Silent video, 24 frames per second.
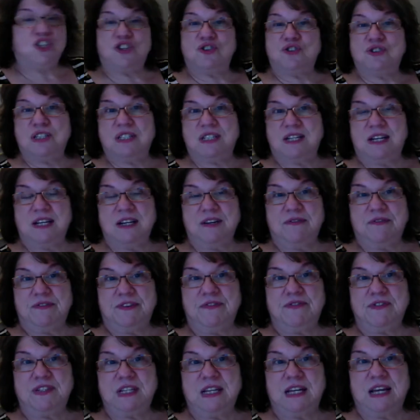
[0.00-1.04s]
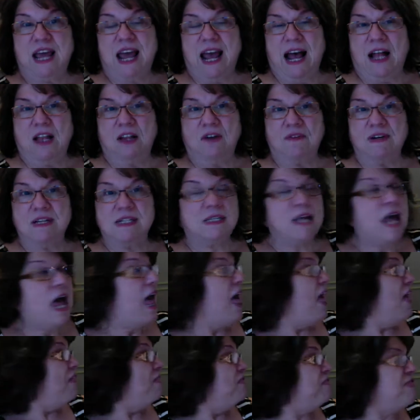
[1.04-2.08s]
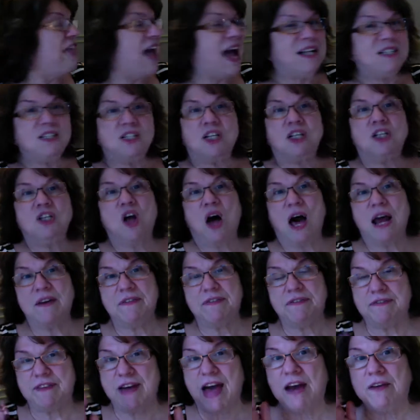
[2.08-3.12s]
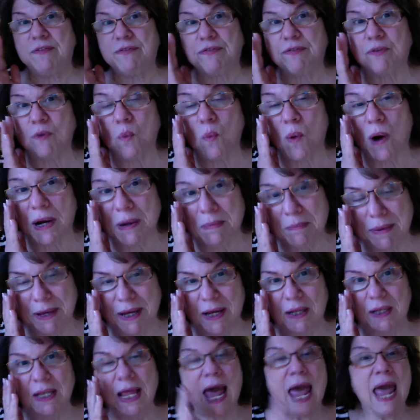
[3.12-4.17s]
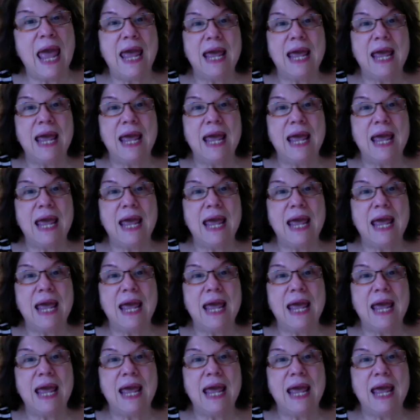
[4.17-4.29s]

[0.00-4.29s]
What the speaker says: 1350 calories. That's a lot of fat for one meal.